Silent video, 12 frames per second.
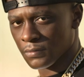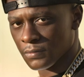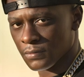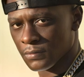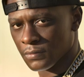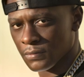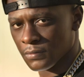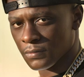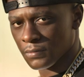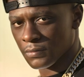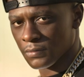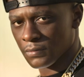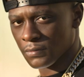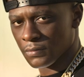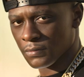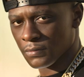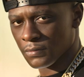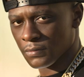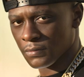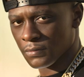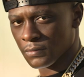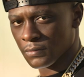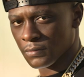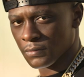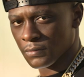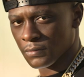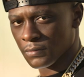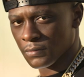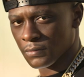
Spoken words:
No words are spoken by the person on screen.